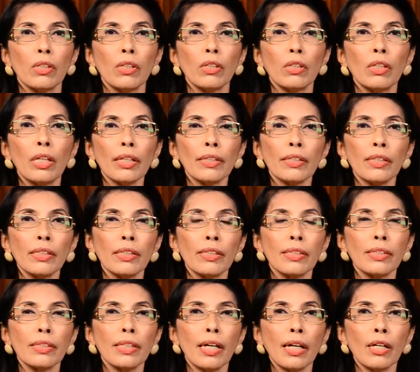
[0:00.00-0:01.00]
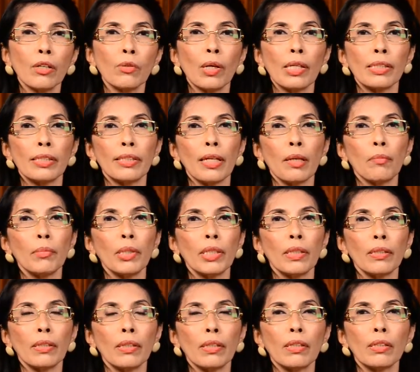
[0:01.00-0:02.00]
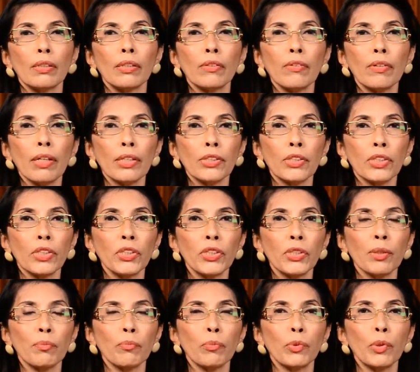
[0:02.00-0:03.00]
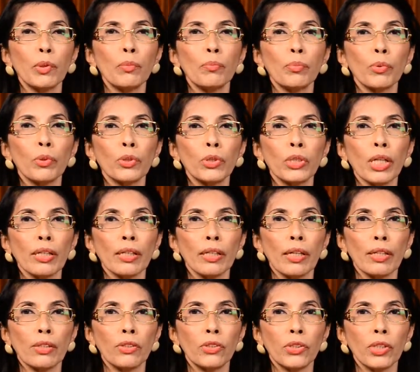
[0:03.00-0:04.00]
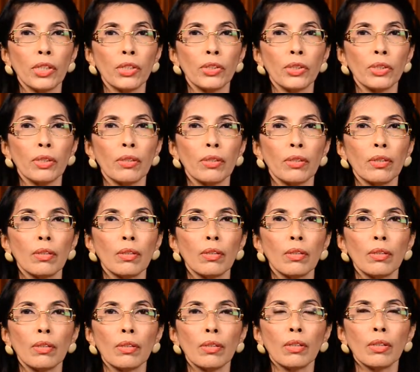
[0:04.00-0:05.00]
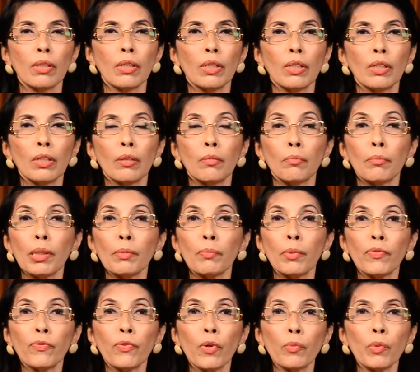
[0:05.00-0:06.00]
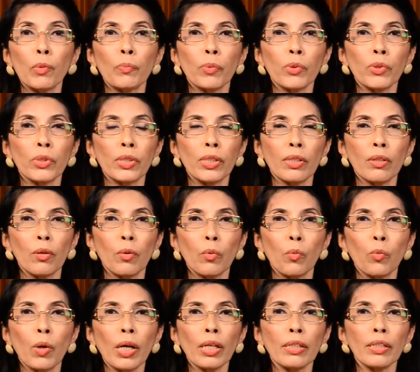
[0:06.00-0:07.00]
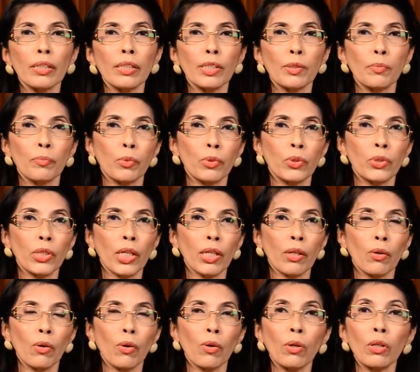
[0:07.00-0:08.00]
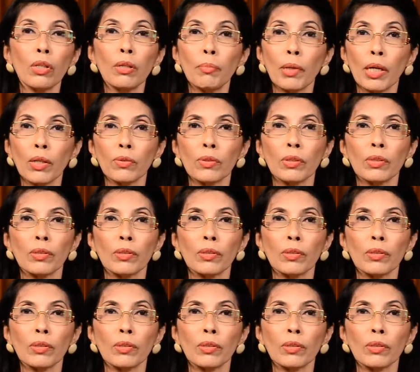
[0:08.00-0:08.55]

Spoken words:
let us now examine the relationship between project and change. But before we proceed, what is project all about?